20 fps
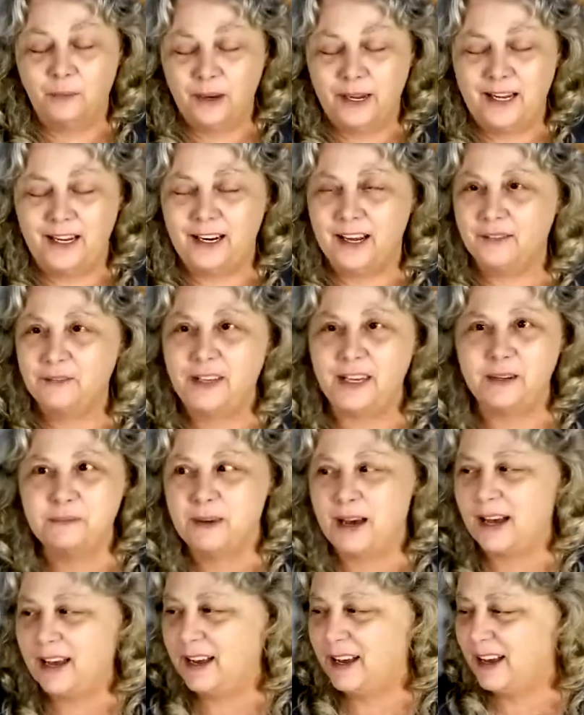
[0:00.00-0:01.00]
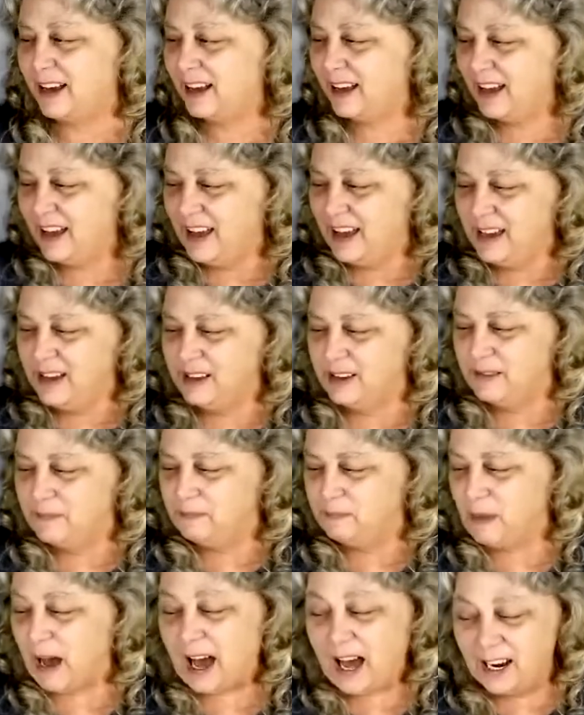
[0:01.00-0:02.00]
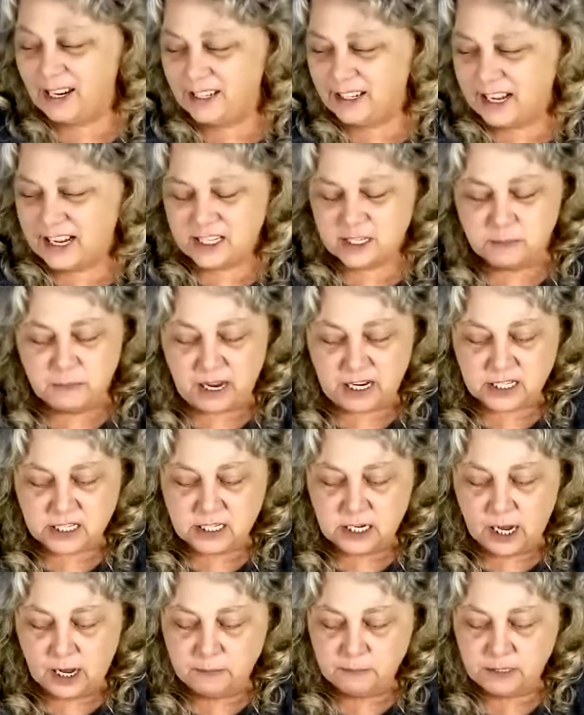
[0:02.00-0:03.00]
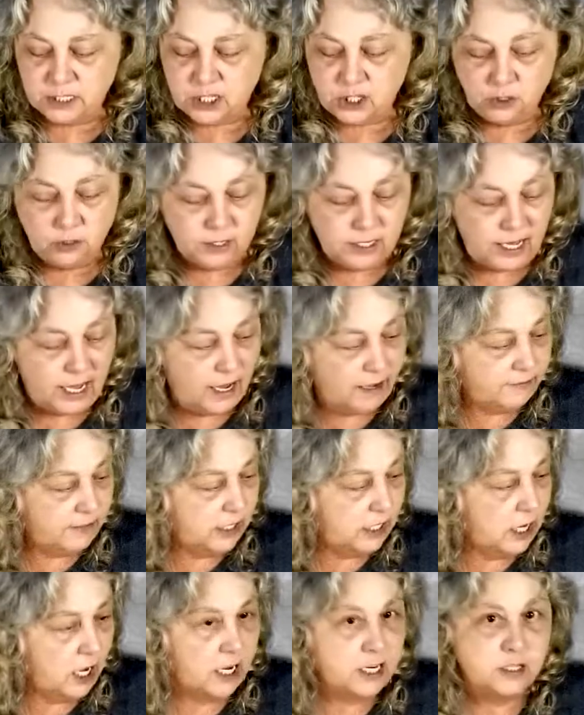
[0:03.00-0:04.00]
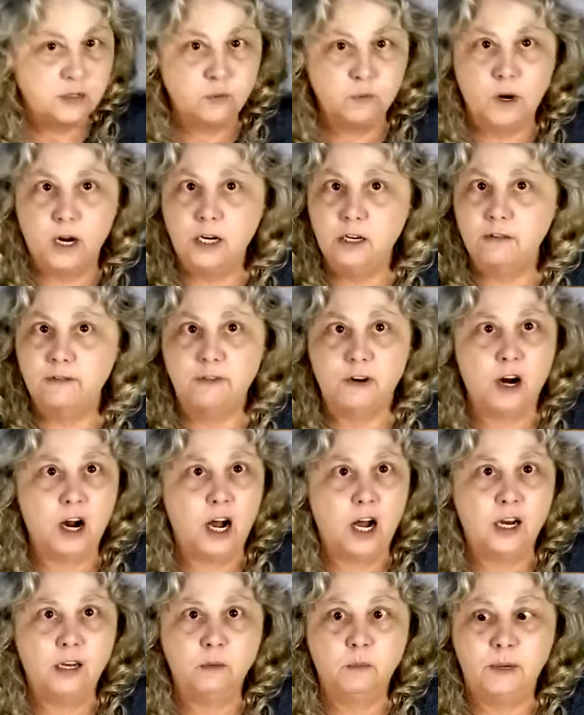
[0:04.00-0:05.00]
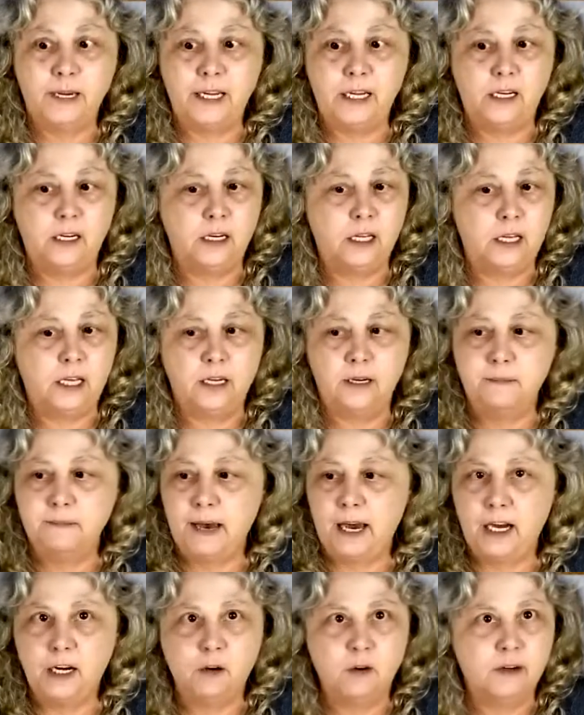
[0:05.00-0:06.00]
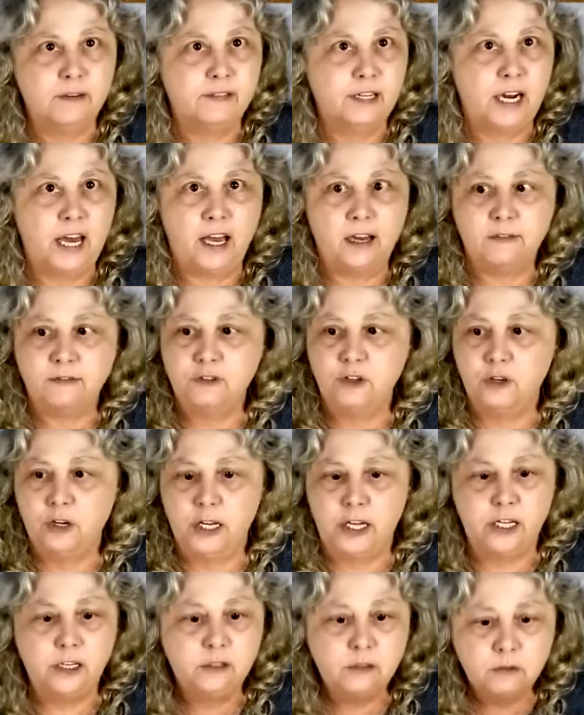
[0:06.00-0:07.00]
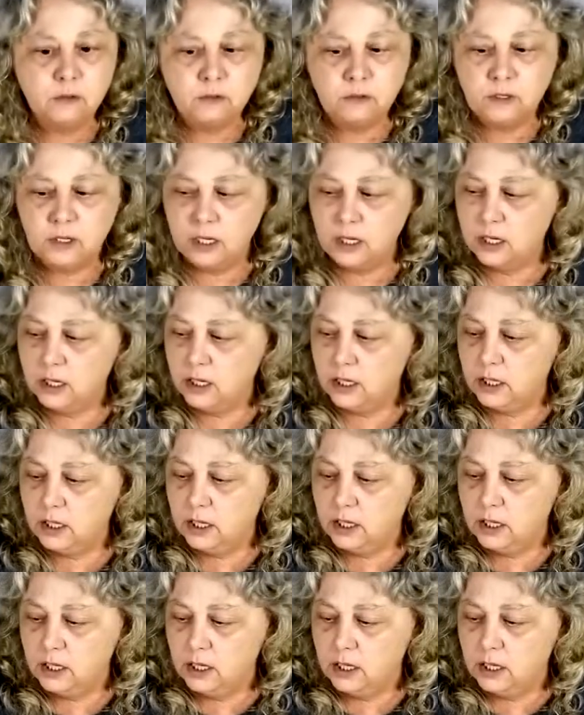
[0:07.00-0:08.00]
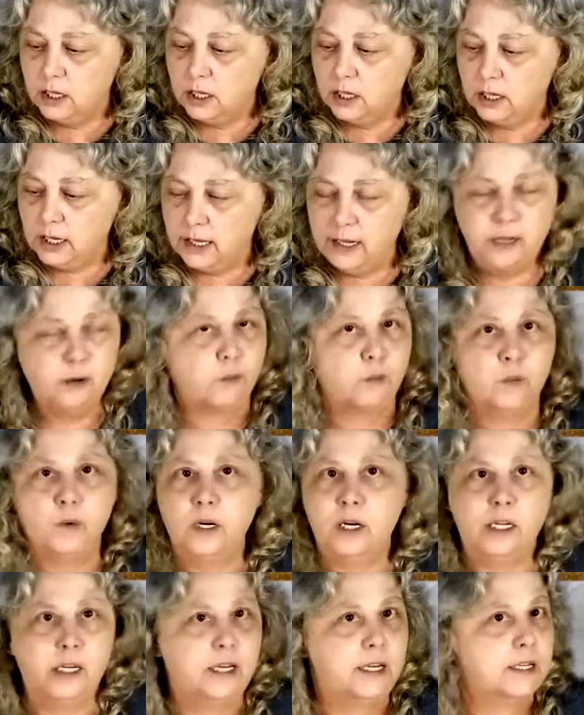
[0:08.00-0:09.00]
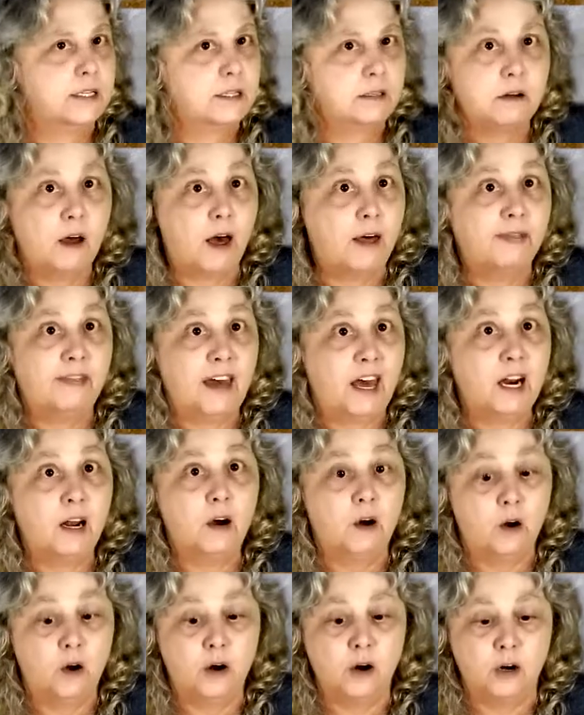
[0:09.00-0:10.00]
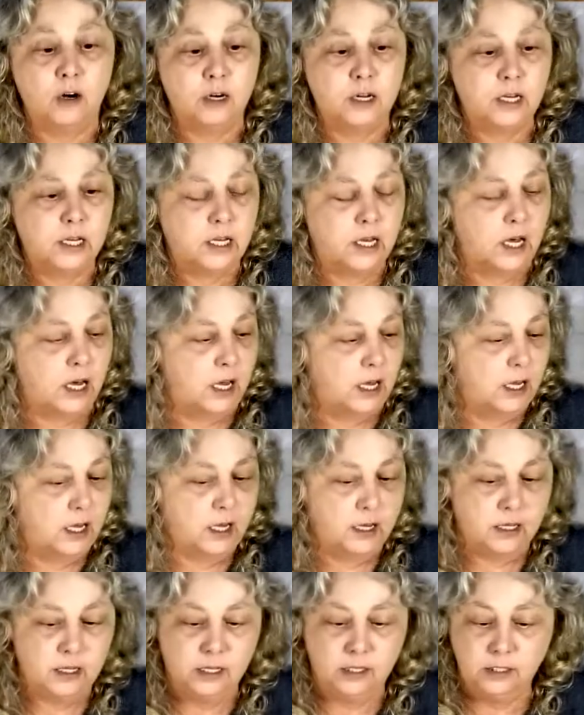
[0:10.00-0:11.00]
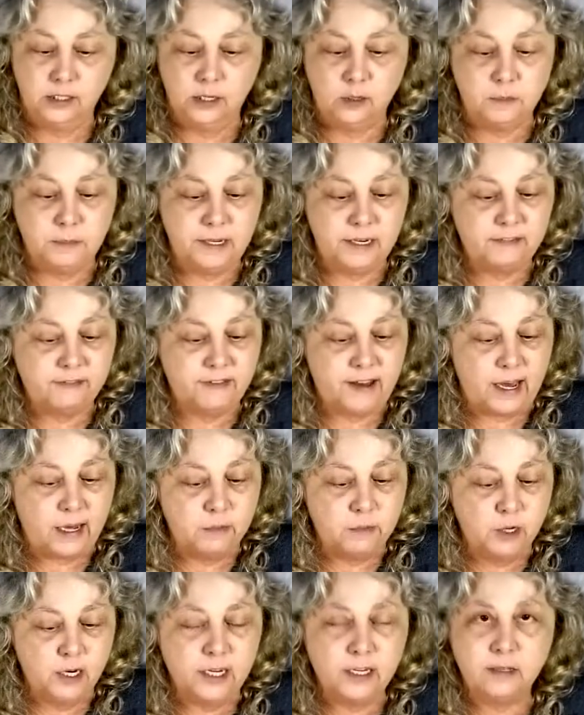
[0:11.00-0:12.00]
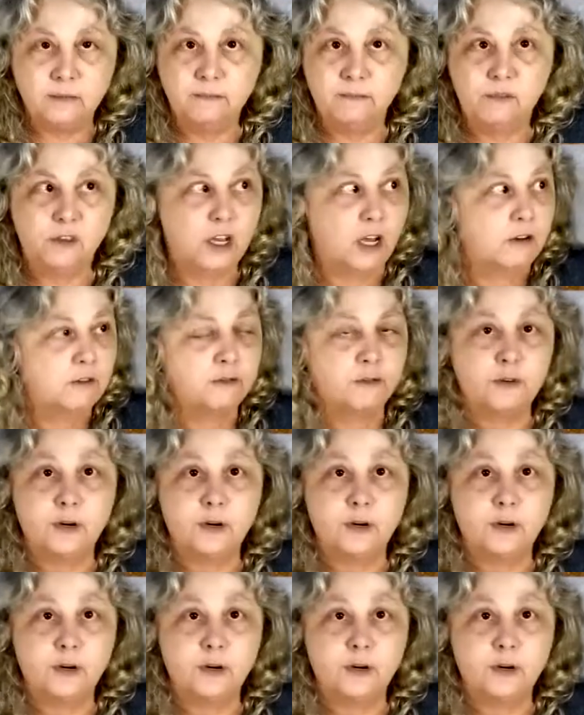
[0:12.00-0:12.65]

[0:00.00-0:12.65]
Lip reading: Halloween. I'm getting my holidays mixed up, but you could have a nice runner for Halloween in a matter of an afternoon, and it really is not that hard. A little bit of fabric,